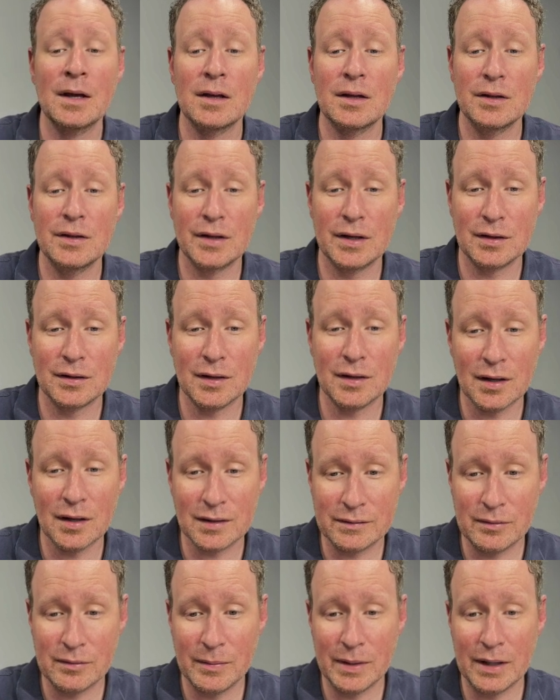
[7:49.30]
You can talk to
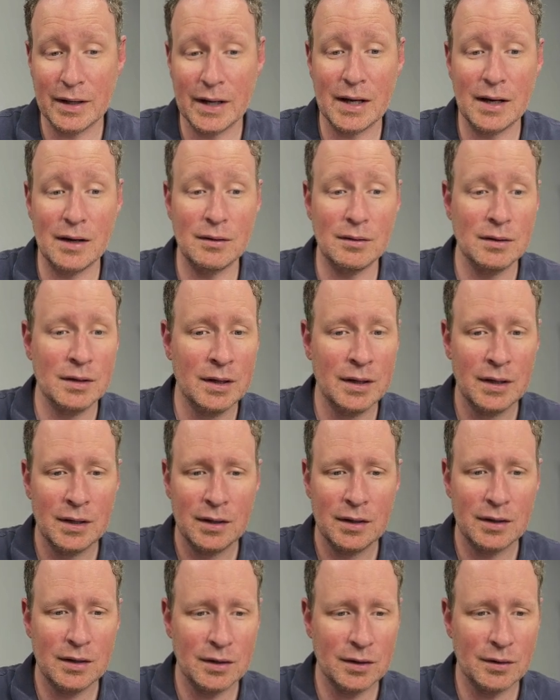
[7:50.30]
them about how,
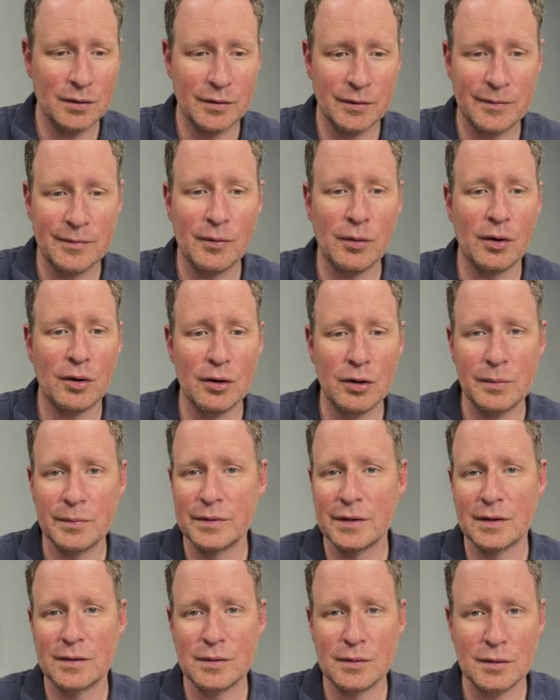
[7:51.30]
the 4 homes
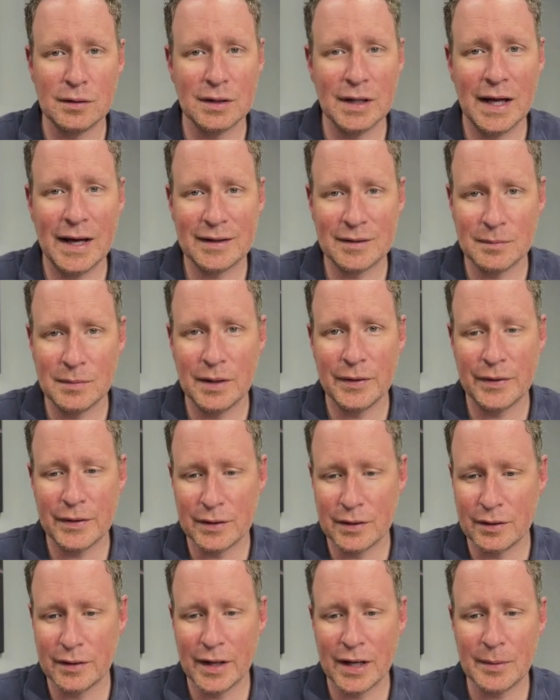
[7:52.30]
that sold last month in
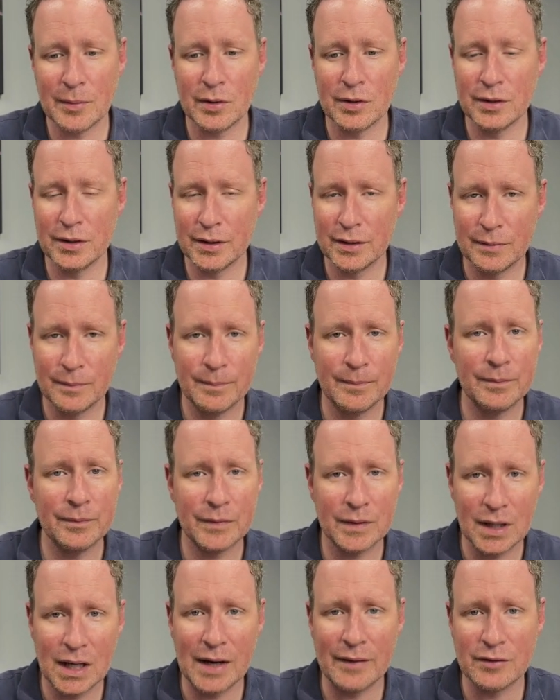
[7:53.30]
your neighborhood,
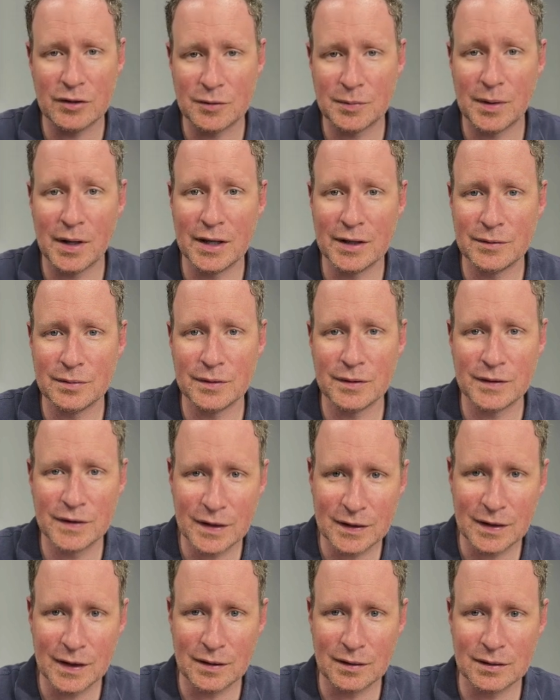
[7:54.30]
the average price was
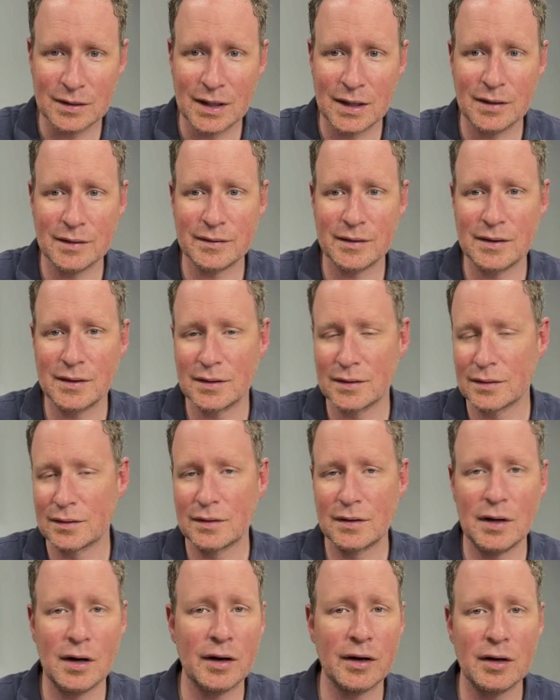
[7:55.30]
$600,000.
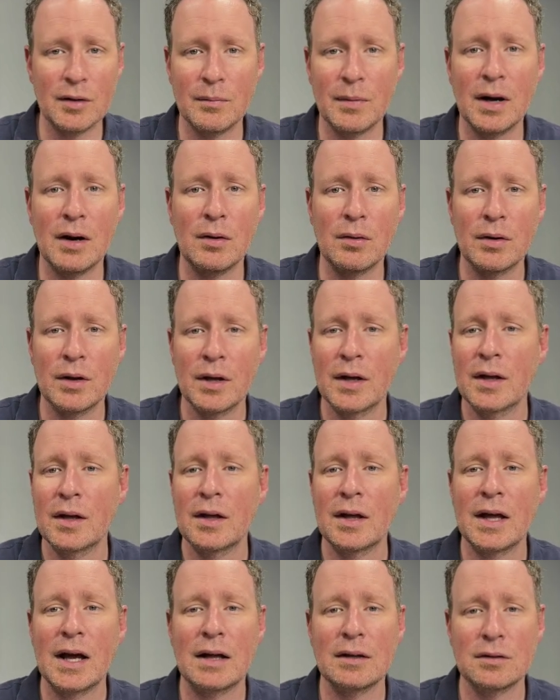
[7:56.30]
Talking about
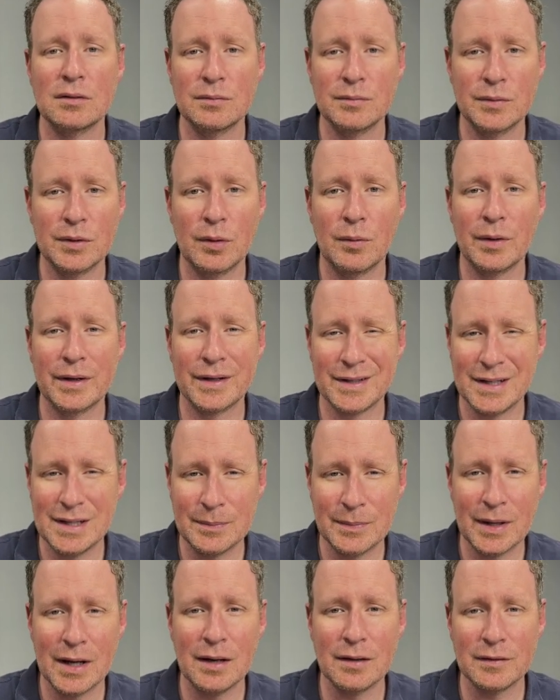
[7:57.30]
how we don't want to keep
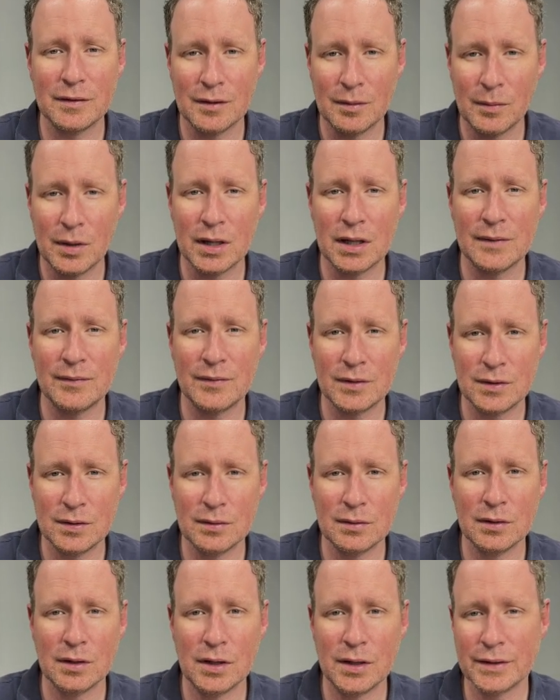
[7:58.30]
the house on the market for
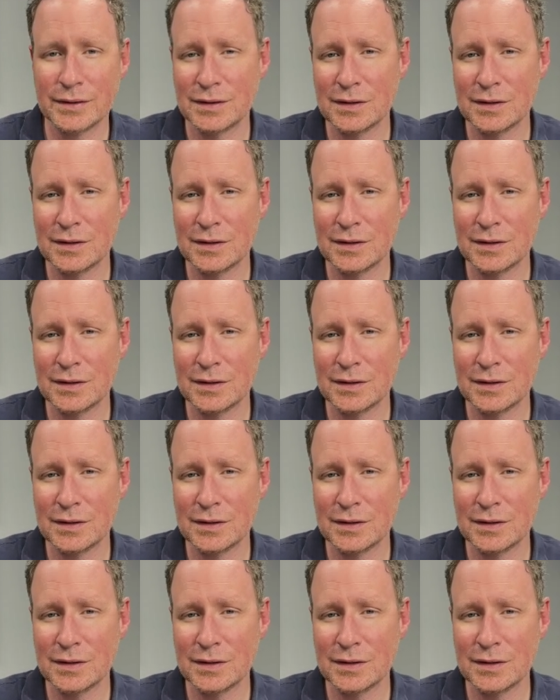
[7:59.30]
too long.